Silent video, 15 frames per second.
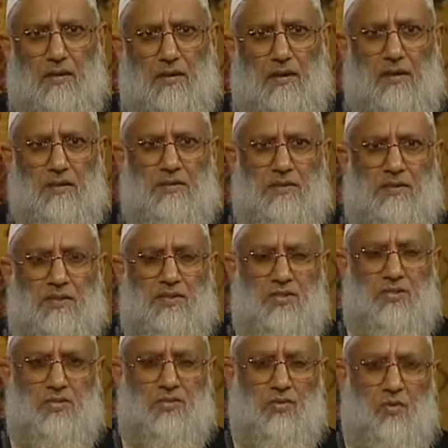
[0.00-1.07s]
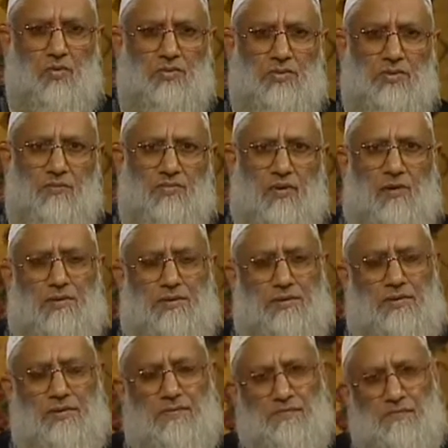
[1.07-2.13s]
is the source of knowledge.